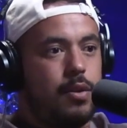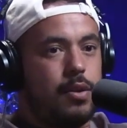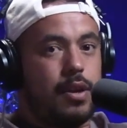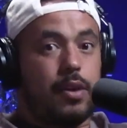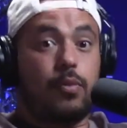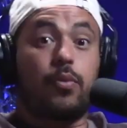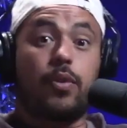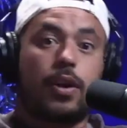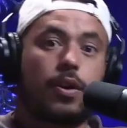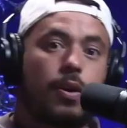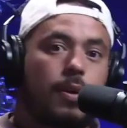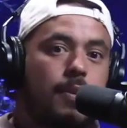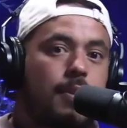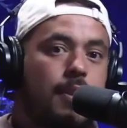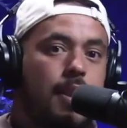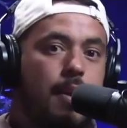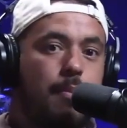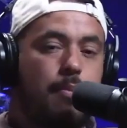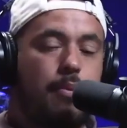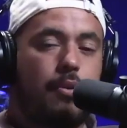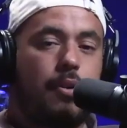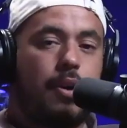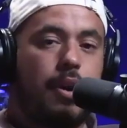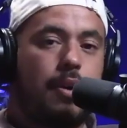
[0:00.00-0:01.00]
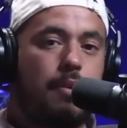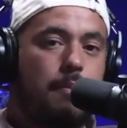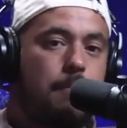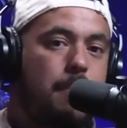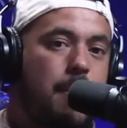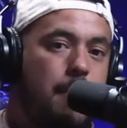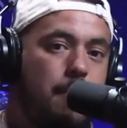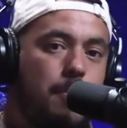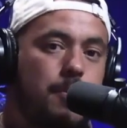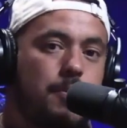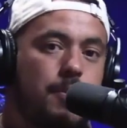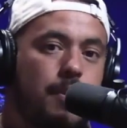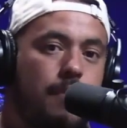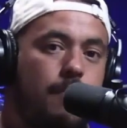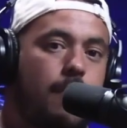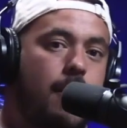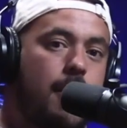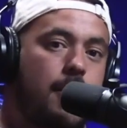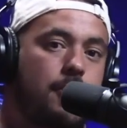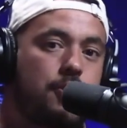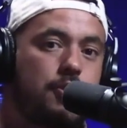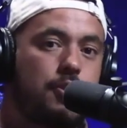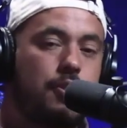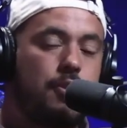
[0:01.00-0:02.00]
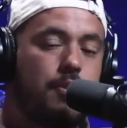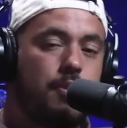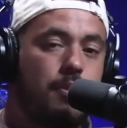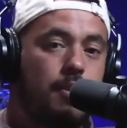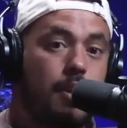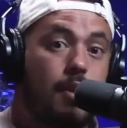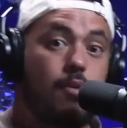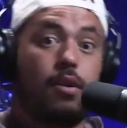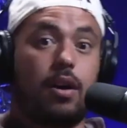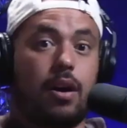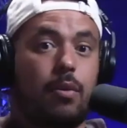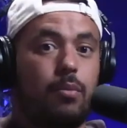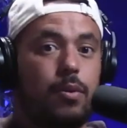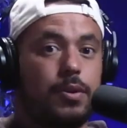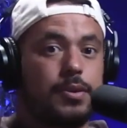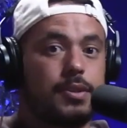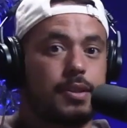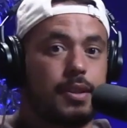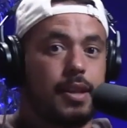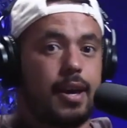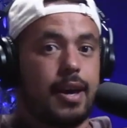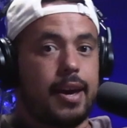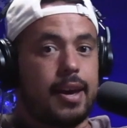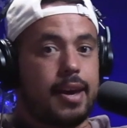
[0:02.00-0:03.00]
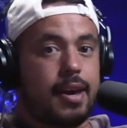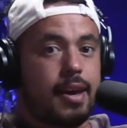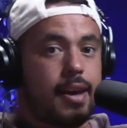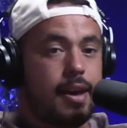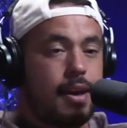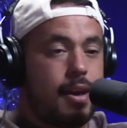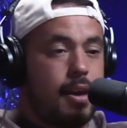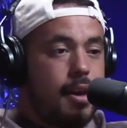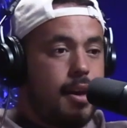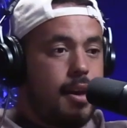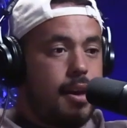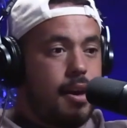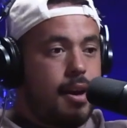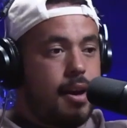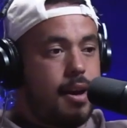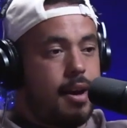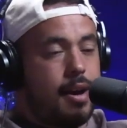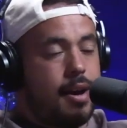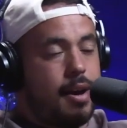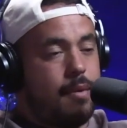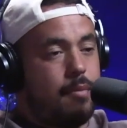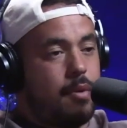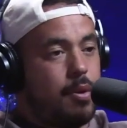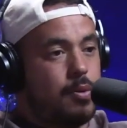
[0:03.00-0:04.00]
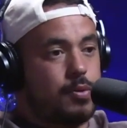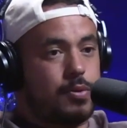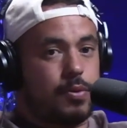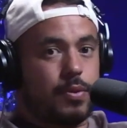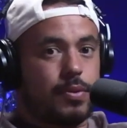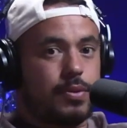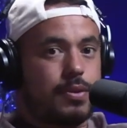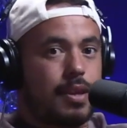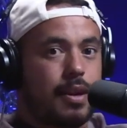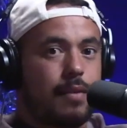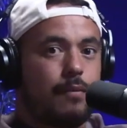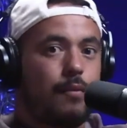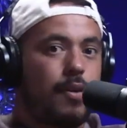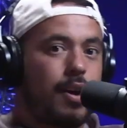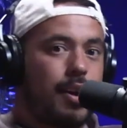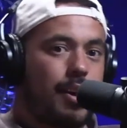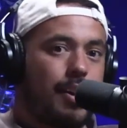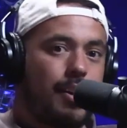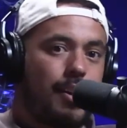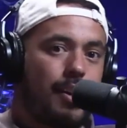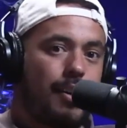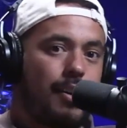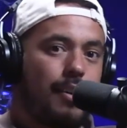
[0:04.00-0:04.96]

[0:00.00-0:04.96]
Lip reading: like, when I got to that point and people sort of asked you, like, oh, what's it like? I was always like, fuck.